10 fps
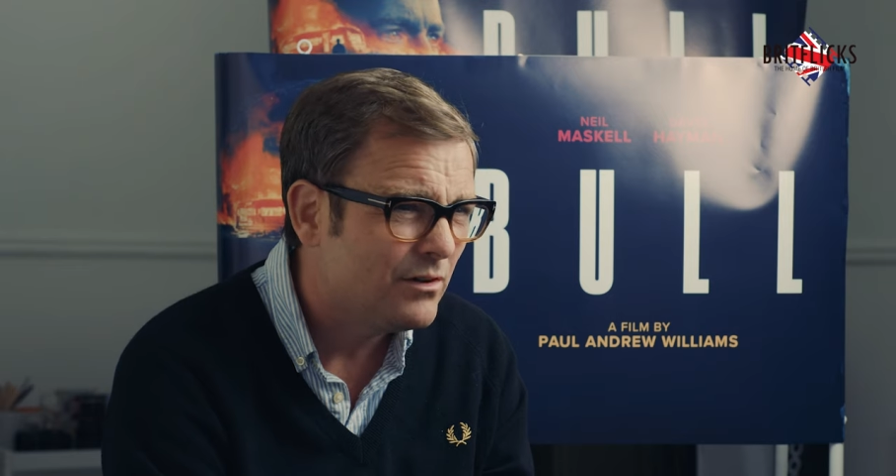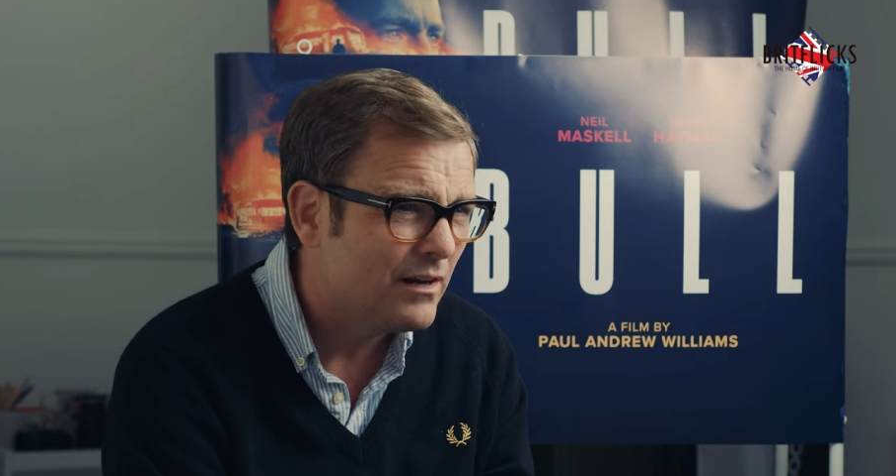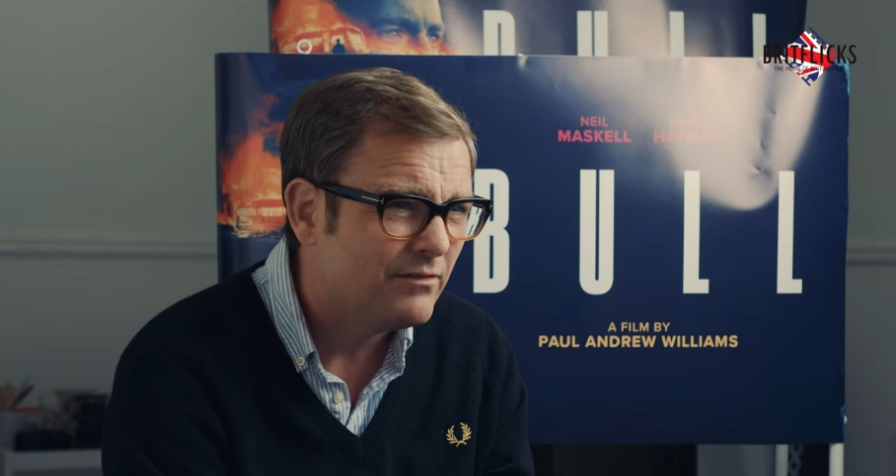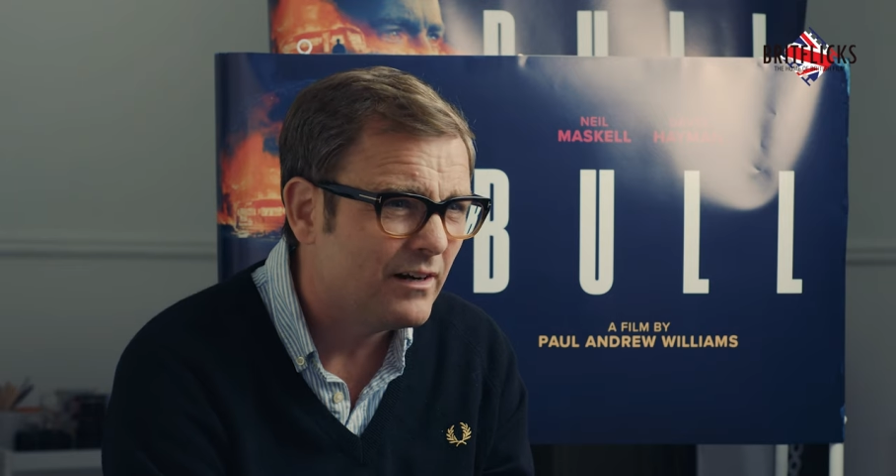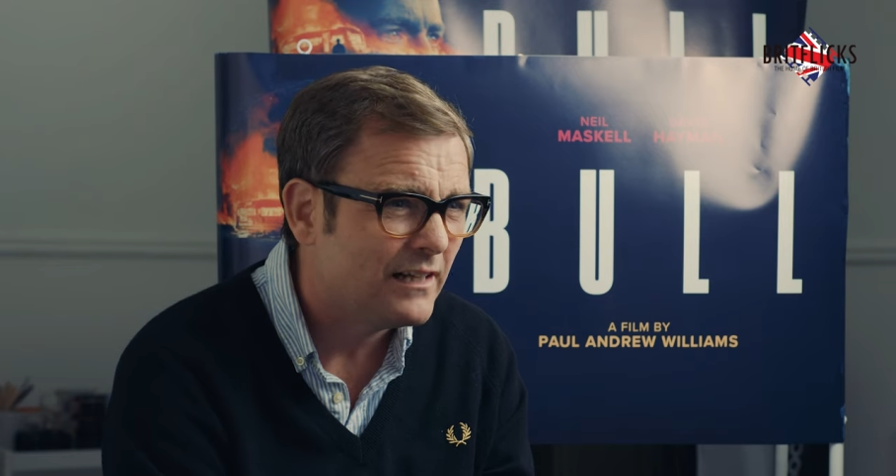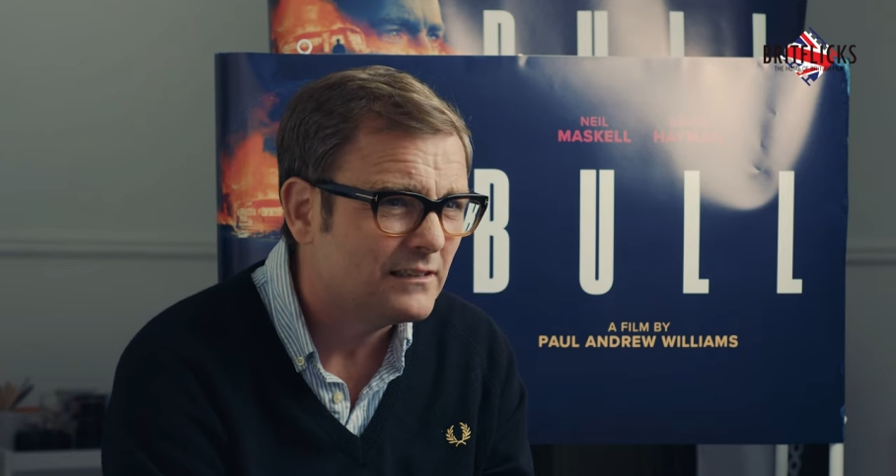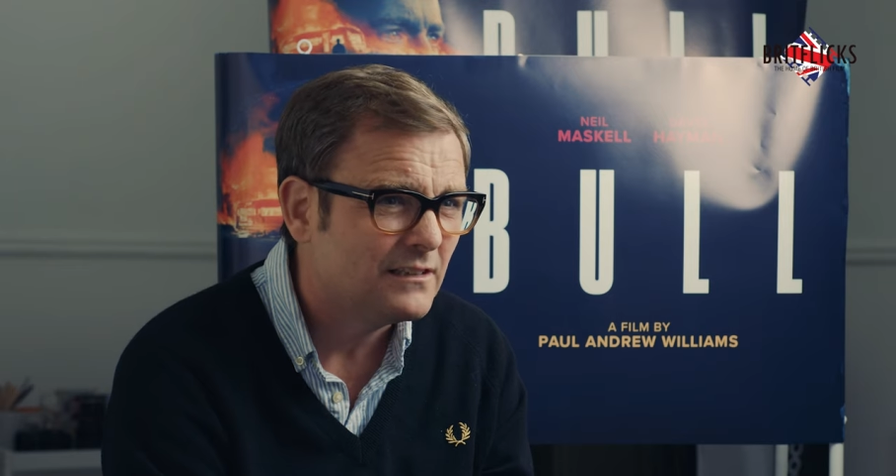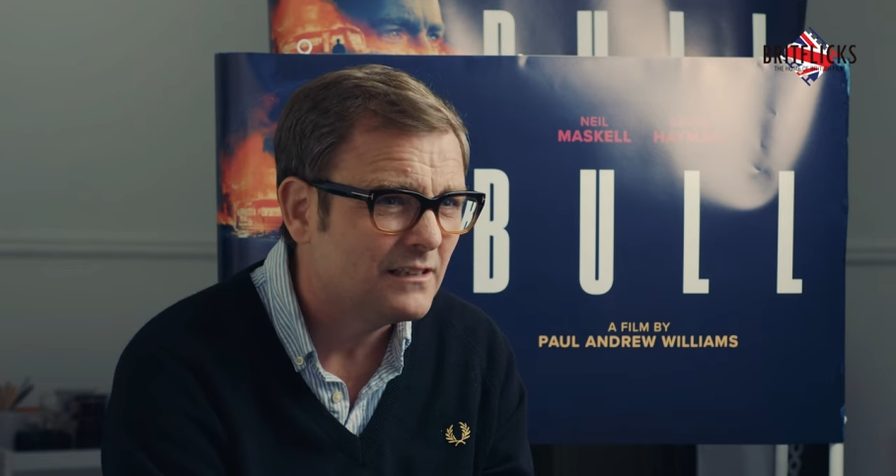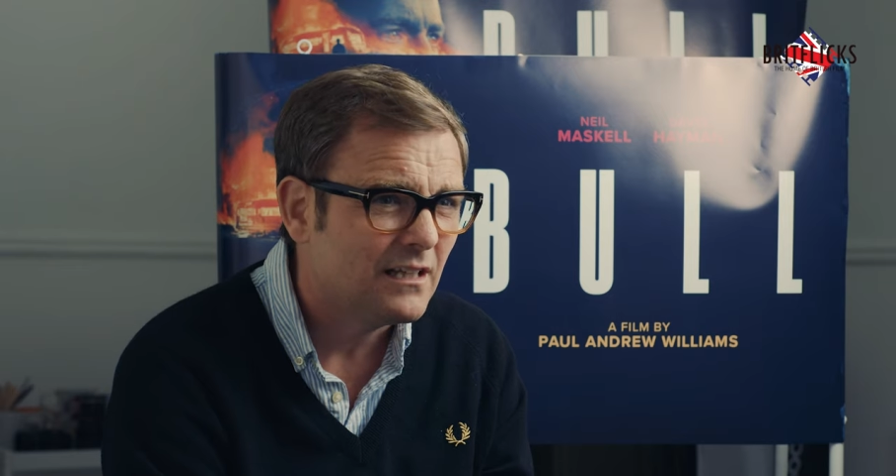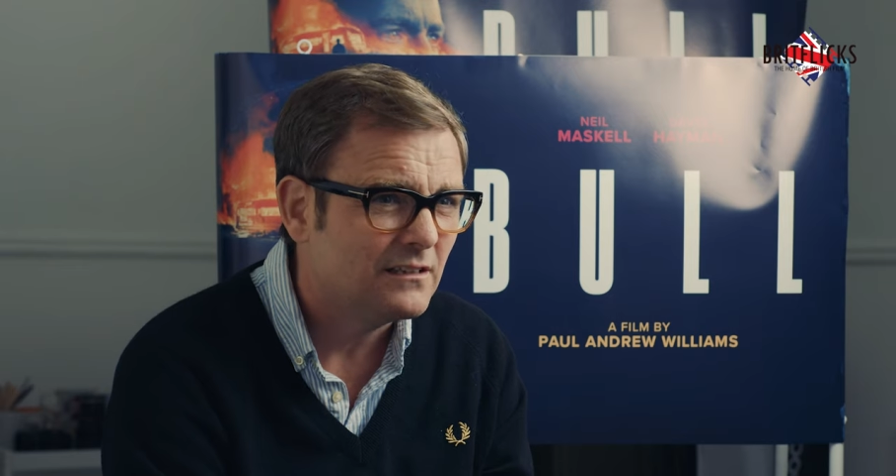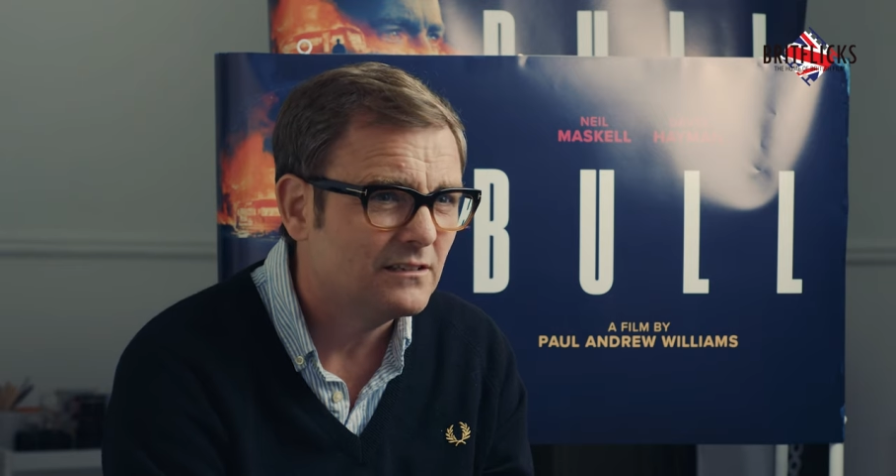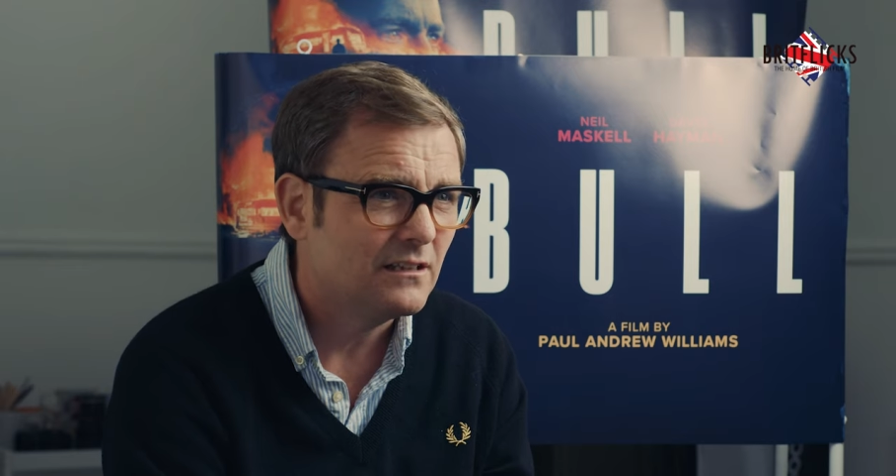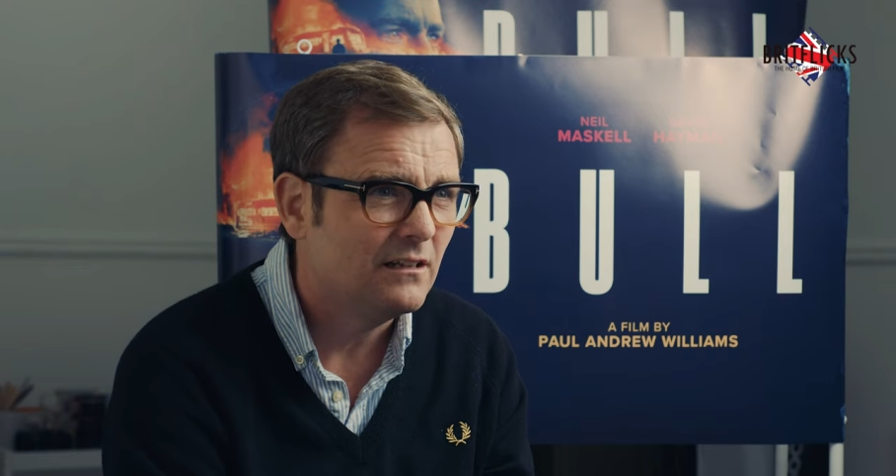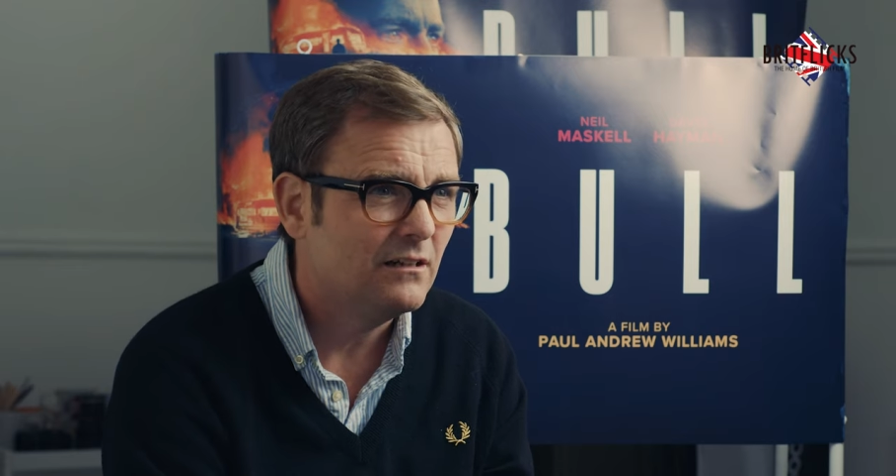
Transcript: Not every actor does.